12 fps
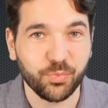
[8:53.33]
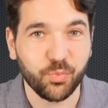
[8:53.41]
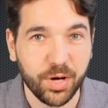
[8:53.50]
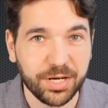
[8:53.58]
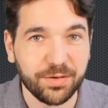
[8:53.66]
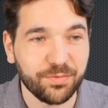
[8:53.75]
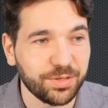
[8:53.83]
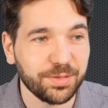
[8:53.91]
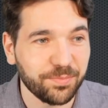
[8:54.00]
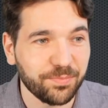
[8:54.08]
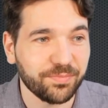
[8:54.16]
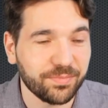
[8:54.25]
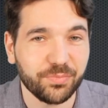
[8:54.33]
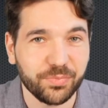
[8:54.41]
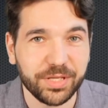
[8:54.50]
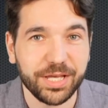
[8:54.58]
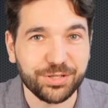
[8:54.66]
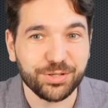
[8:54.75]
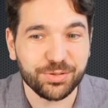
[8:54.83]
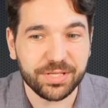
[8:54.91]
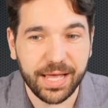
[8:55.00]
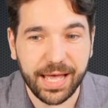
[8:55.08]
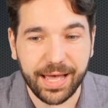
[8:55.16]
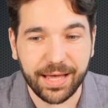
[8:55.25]
one of the issues
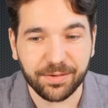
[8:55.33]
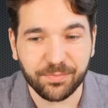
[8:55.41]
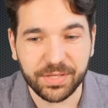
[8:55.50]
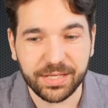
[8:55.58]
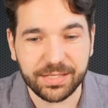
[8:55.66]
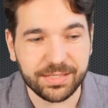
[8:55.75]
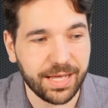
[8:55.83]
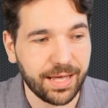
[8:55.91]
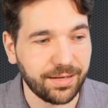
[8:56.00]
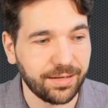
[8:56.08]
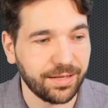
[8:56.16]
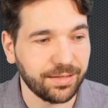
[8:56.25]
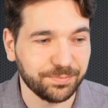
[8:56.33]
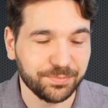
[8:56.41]
they had is that